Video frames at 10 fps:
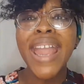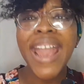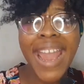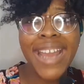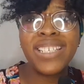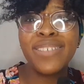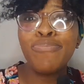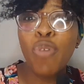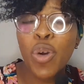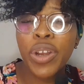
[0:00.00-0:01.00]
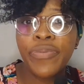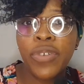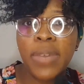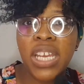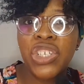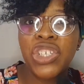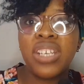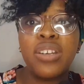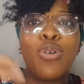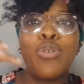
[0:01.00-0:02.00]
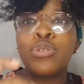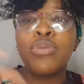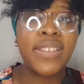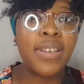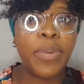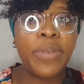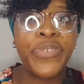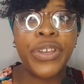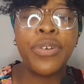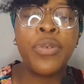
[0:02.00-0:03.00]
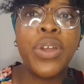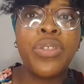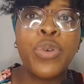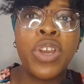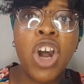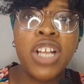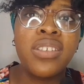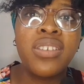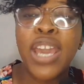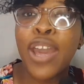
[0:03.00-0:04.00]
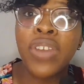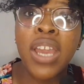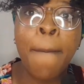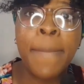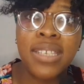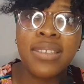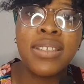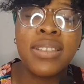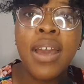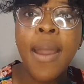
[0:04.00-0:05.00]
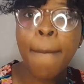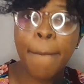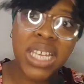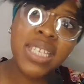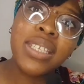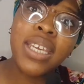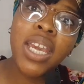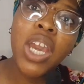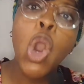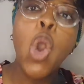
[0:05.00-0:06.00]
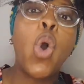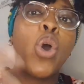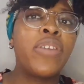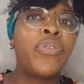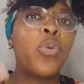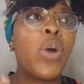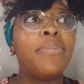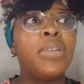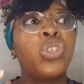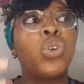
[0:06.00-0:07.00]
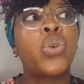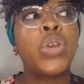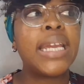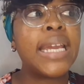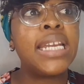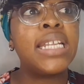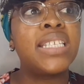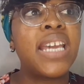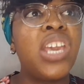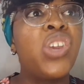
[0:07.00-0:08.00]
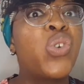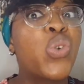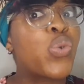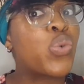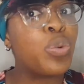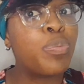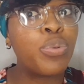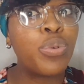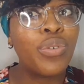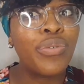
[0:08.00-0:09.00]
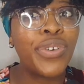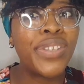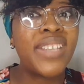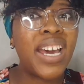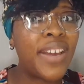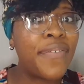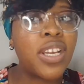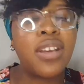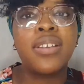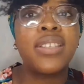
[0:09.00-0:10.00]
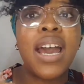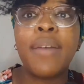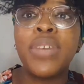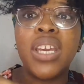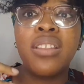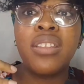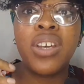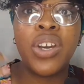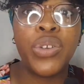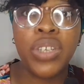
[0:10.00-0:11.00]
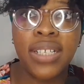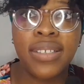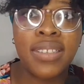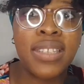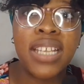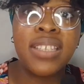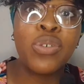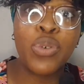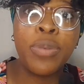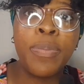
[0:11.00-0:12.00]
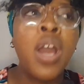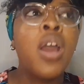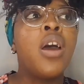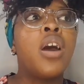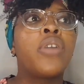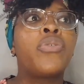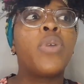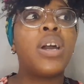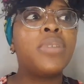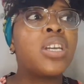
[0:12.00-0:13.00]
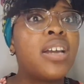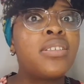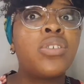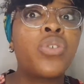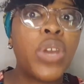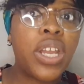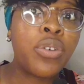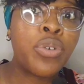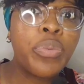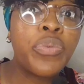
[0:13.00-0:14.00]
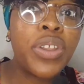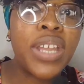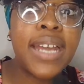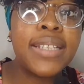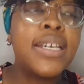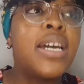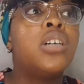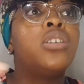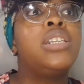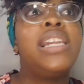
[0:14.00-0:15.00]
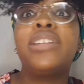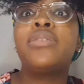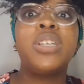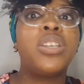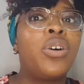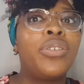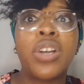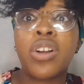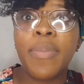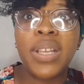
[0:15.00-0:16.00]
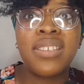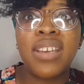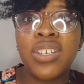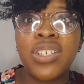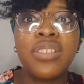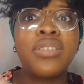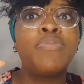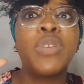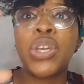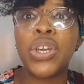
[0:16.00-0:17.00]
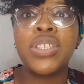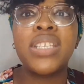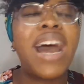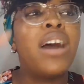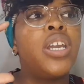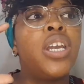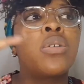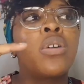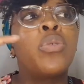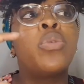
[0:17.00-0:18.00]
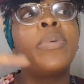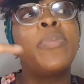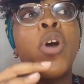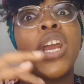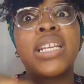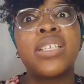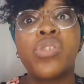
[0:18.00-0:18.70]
add more information or do a separate video with regards to having a business bestie, or if you want me to create a group for South Africa, because I'm in the United States group. If you want me guys to create a group for that, let me know in the comment section, because it will be pointless